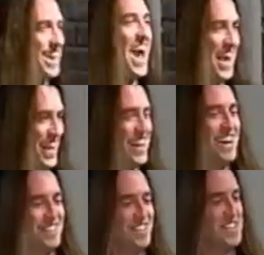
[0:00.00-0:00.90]
Yeah, he
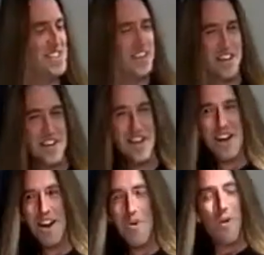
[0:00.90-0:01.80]
does.
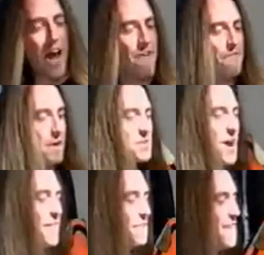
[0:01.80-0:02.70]
When I flipped
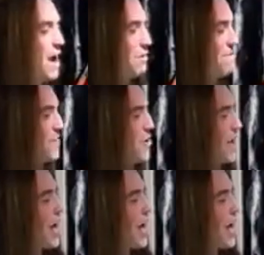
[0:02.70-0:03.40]
on the Family Feud,